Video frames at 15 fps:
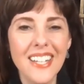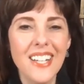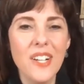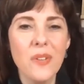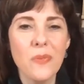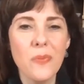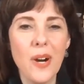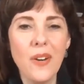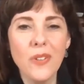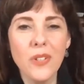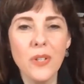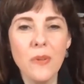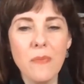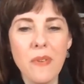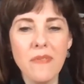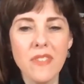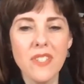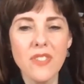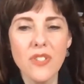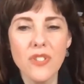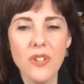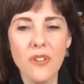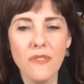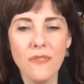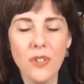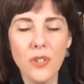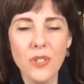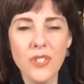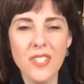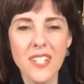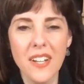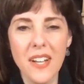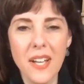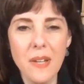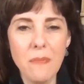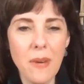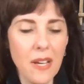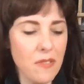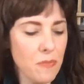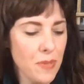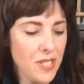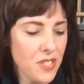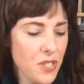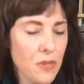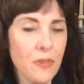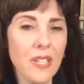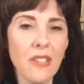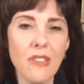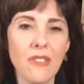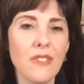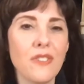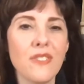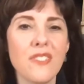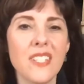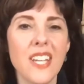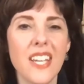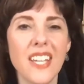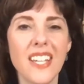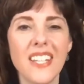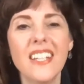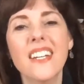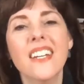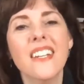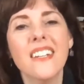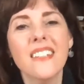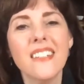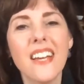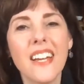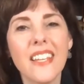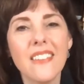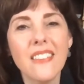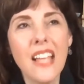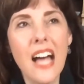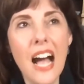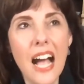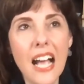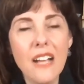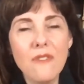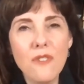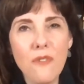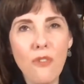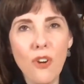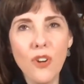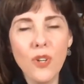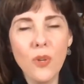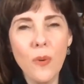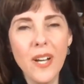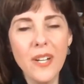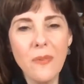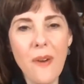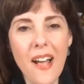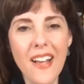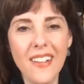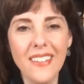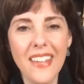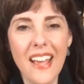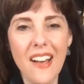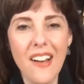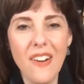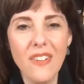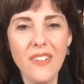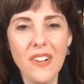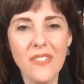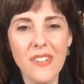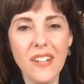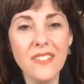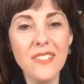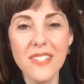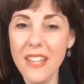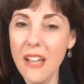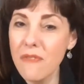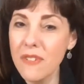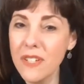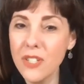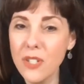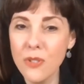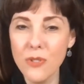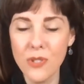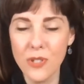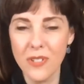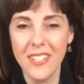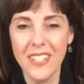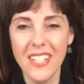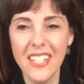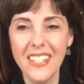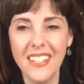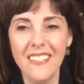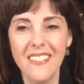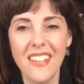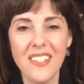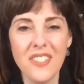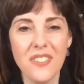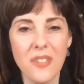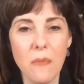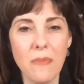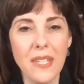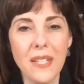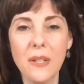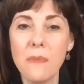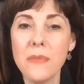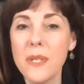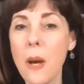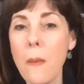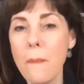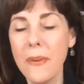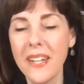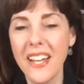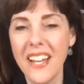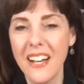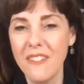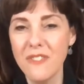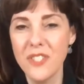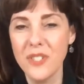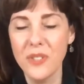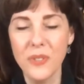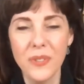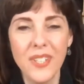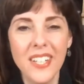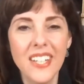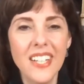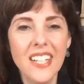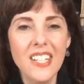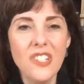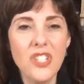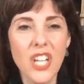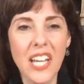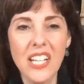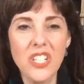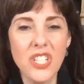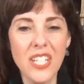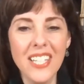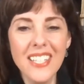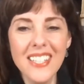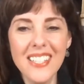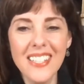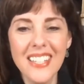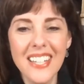Welcome if this is your first time. I've been doing Thursday night lives for quite a while now, around 7 usually, unless something comes up and I have to change it.